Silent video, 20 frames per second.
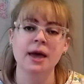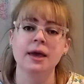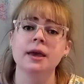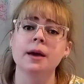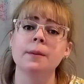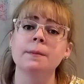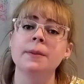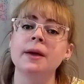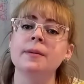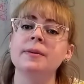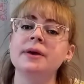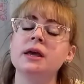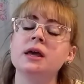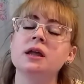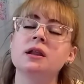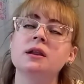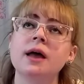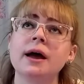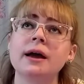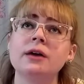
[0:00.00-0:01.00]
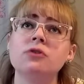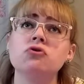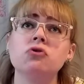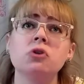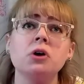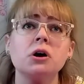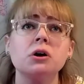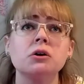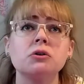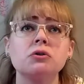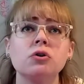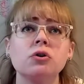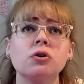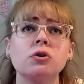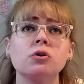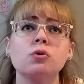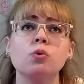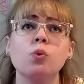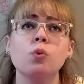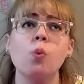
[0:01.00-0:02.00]
Yeah, baby Elijah
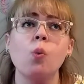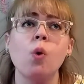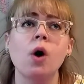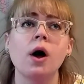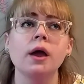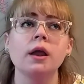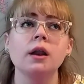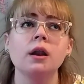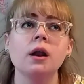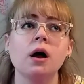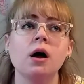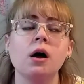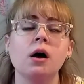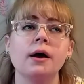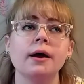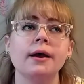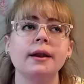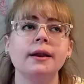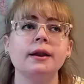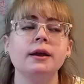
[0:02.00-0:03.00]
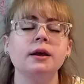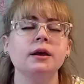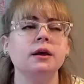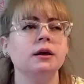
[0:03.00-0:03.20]
turned 1 on